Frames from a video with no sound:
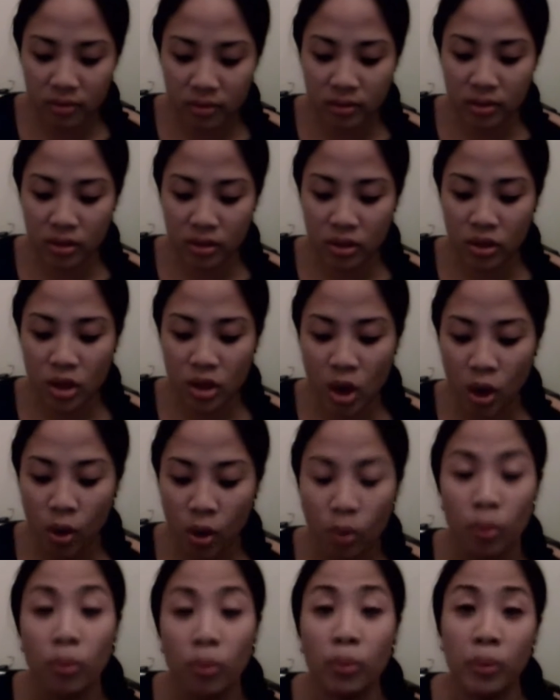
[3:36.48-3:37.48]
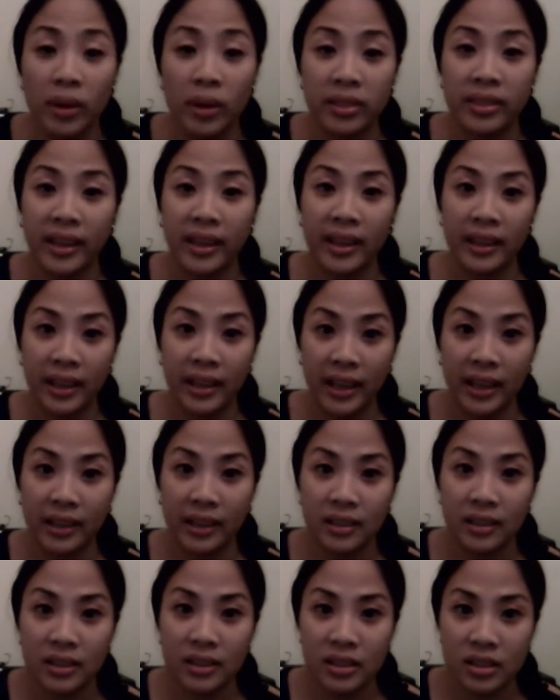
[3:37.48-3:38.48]
know what they need?
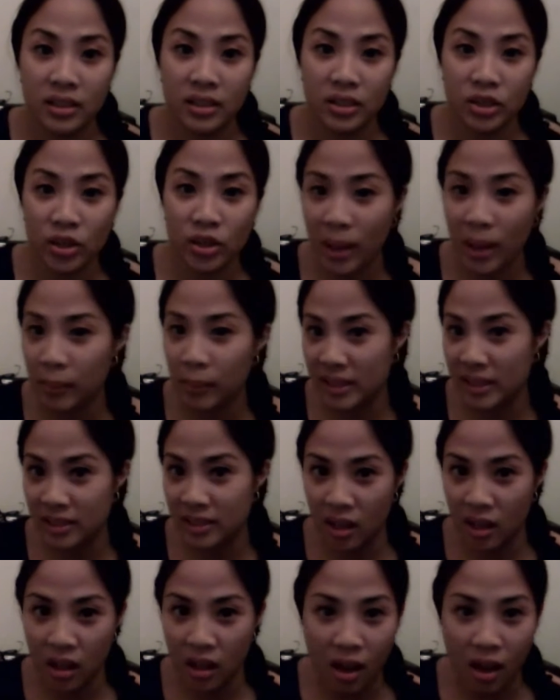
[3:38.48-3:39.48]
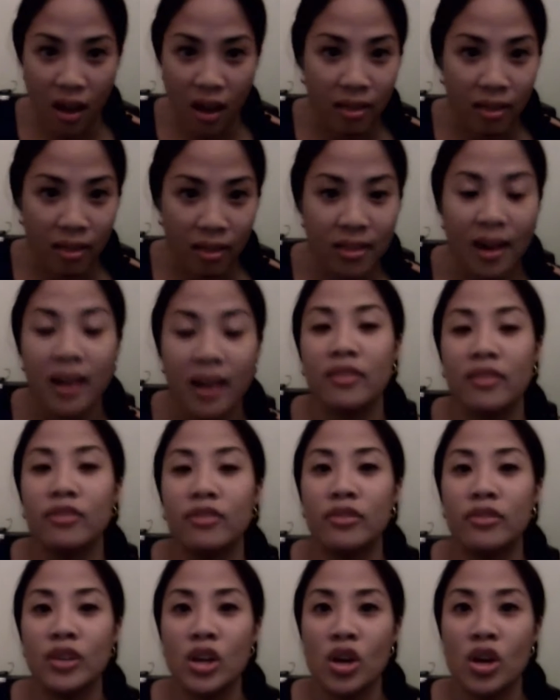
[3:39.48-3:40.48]
So that means a lot of
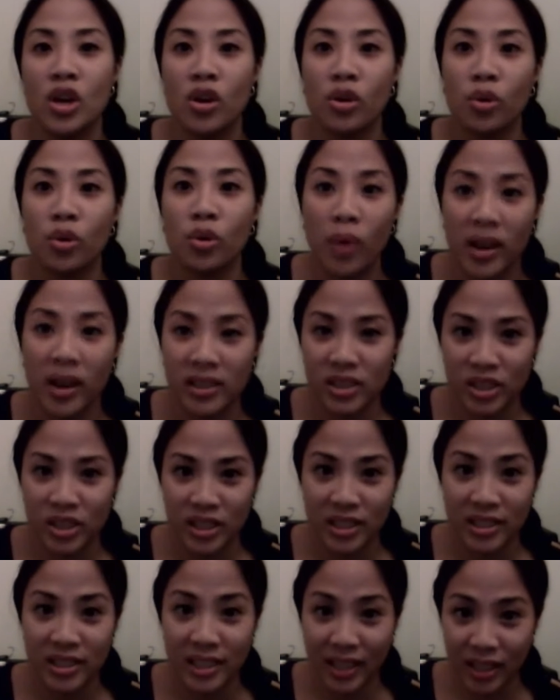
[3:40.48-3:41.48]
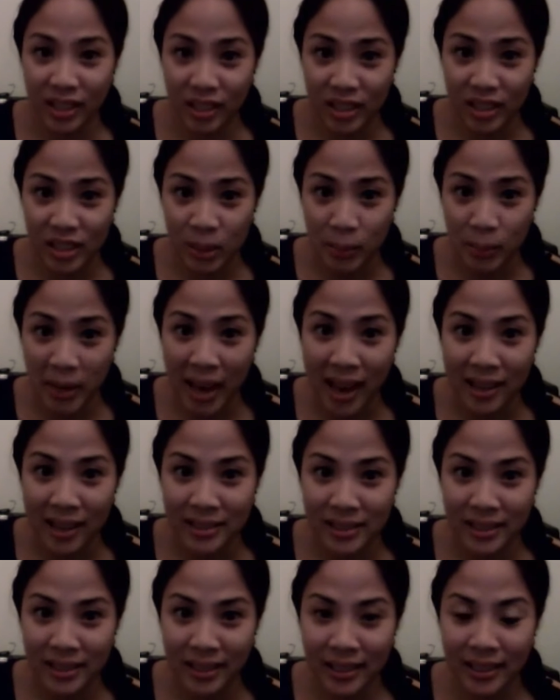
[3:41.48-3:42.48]
questions that you need to be
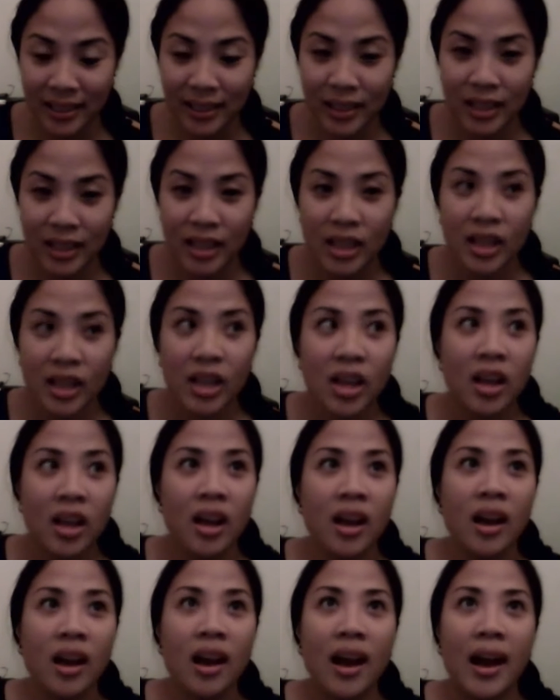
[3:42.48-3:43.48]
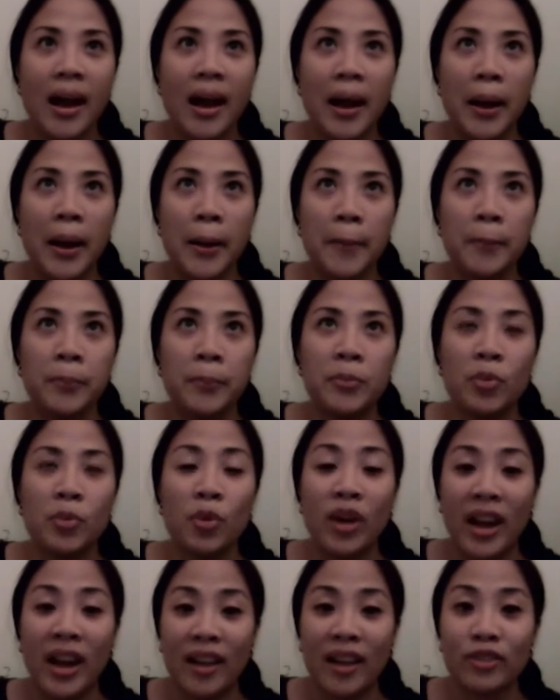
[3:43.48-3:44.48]
asking.
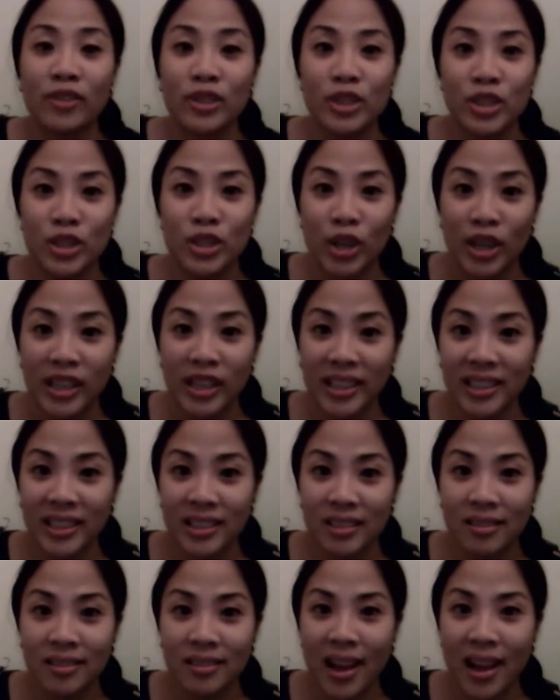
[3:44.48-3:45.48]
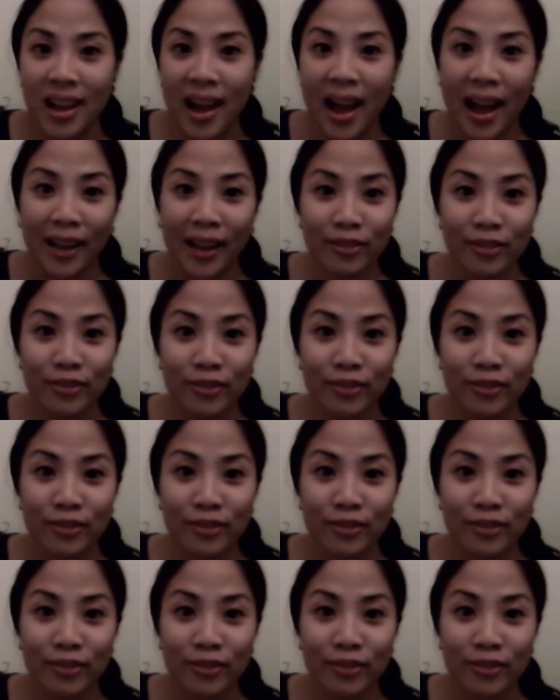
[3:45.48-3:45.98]
When I first started, I